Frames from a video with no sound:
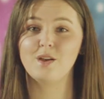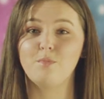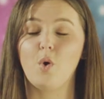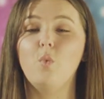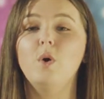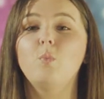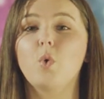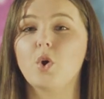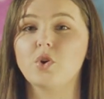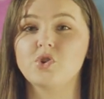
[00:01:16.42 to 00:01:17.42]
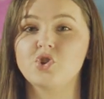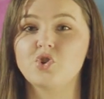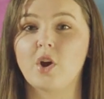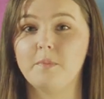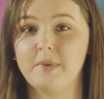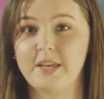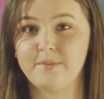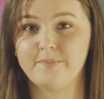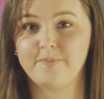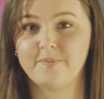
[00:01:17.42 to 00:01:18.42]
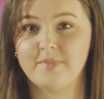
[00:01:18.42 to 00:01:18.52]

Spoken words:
but one word struck me